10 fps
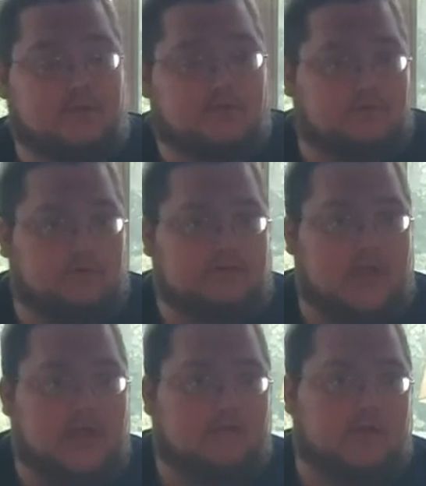there's your first
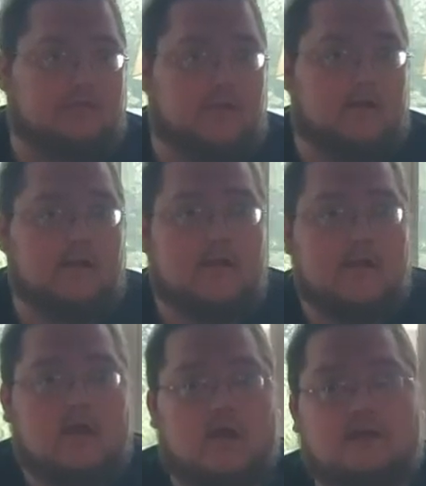tie-in right there.
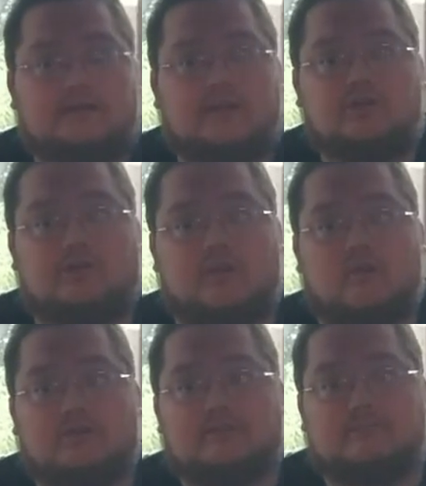Additionally,
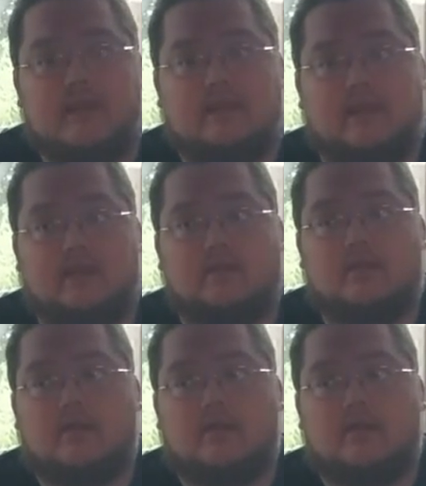when speaking,